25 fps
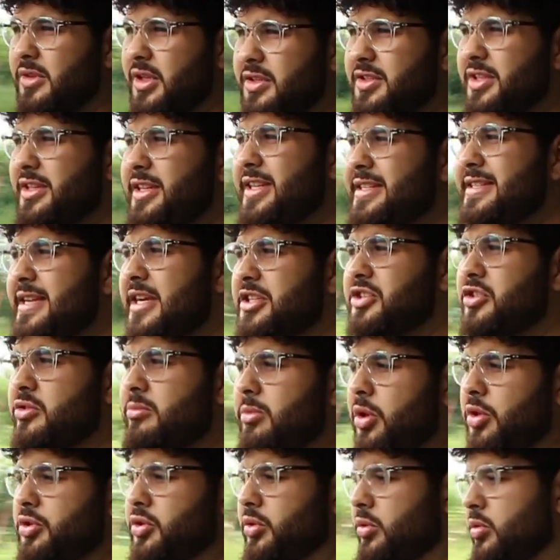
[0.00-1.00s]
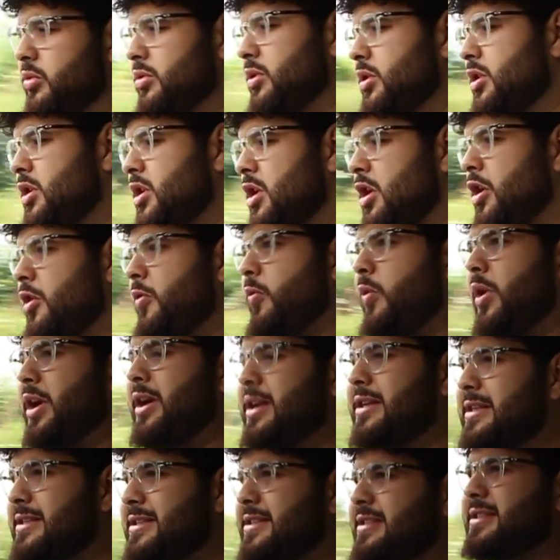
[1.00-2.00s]
So this actual model
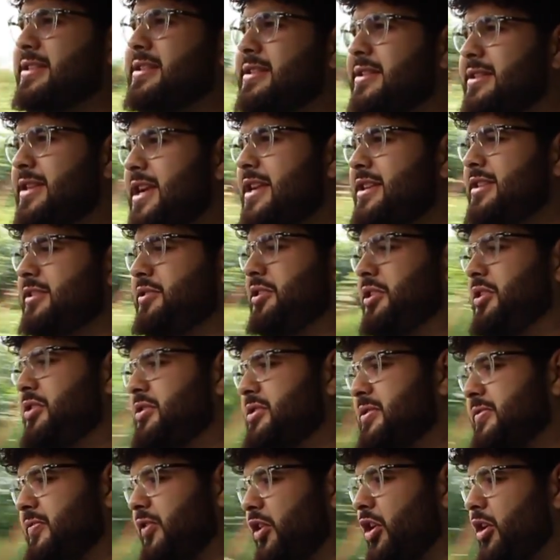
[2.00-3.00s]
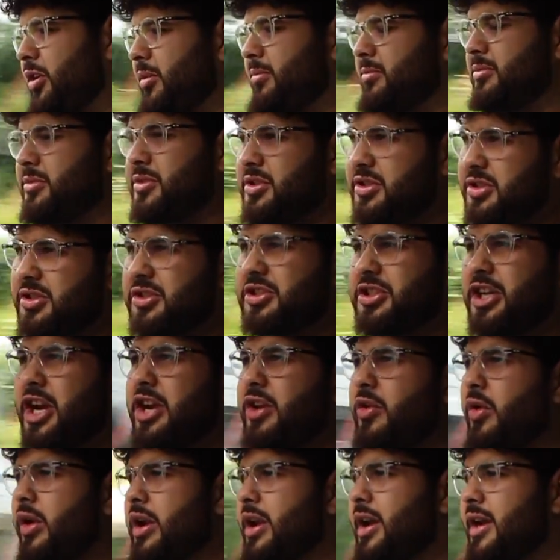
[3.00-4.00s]
was introduced from
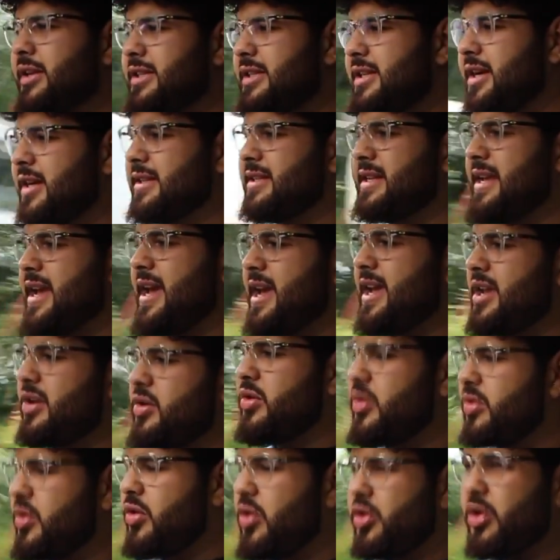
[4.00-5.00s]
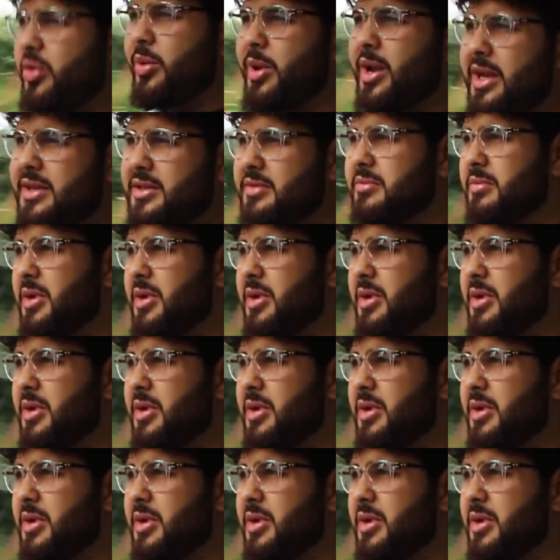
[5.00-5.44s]
January 1998 all the way to